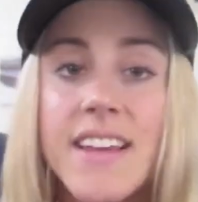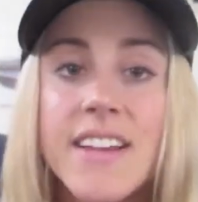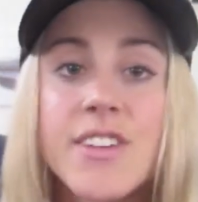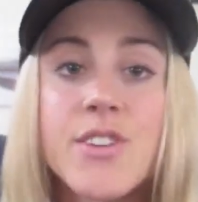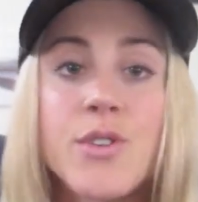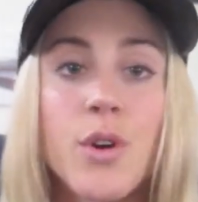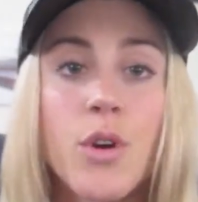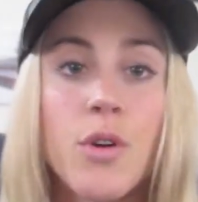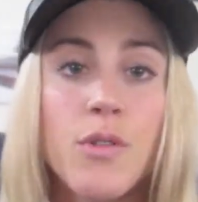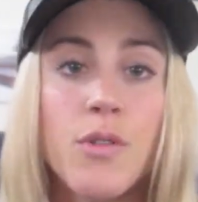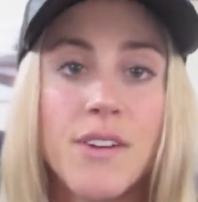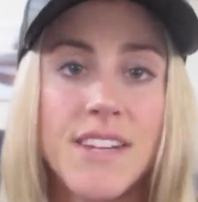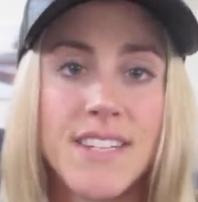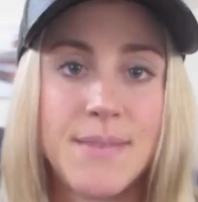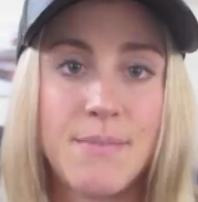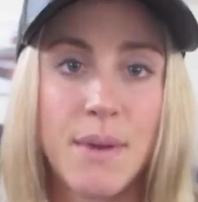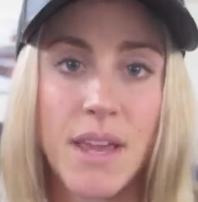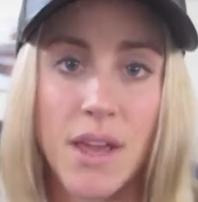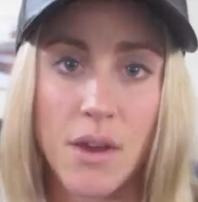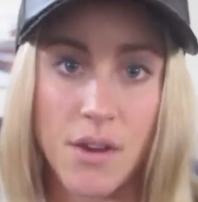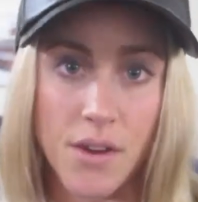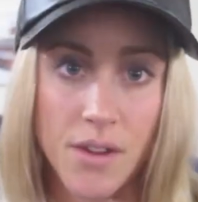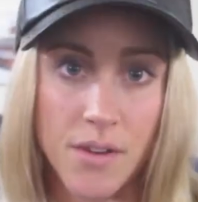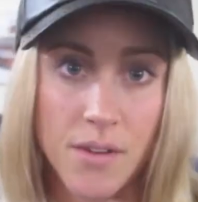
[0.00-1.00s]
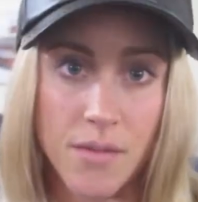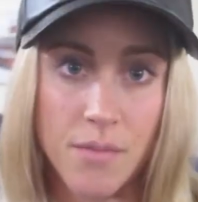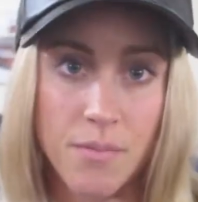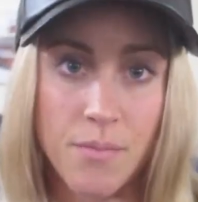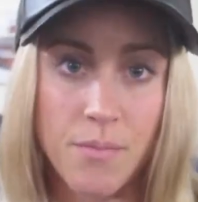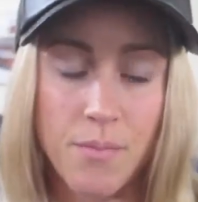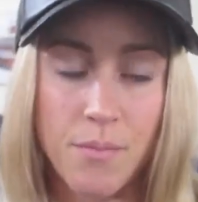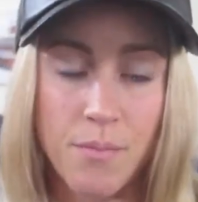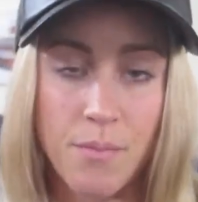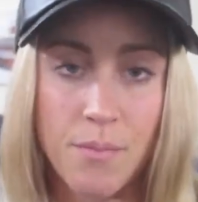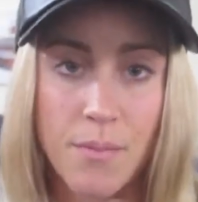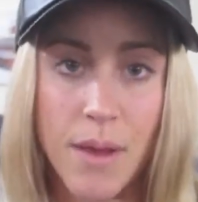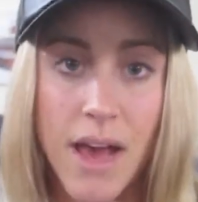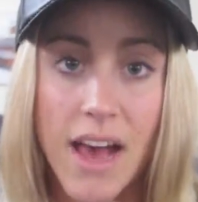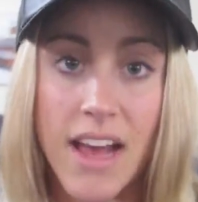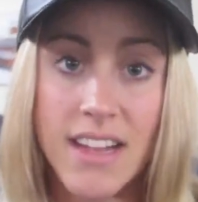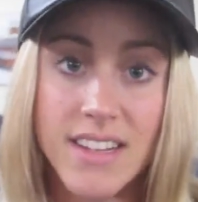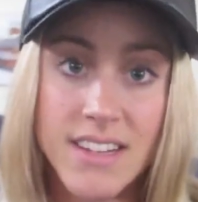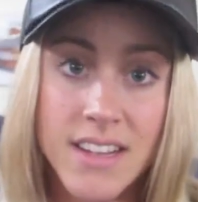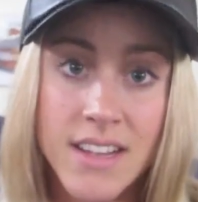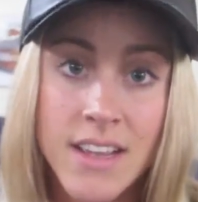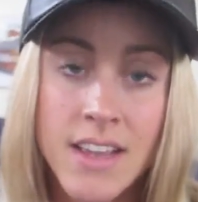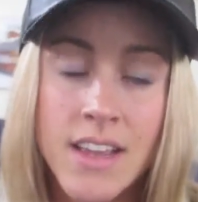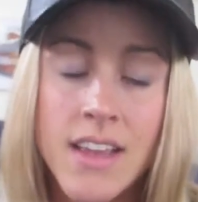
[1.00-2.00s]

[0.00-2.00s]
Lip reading: They should always be on. But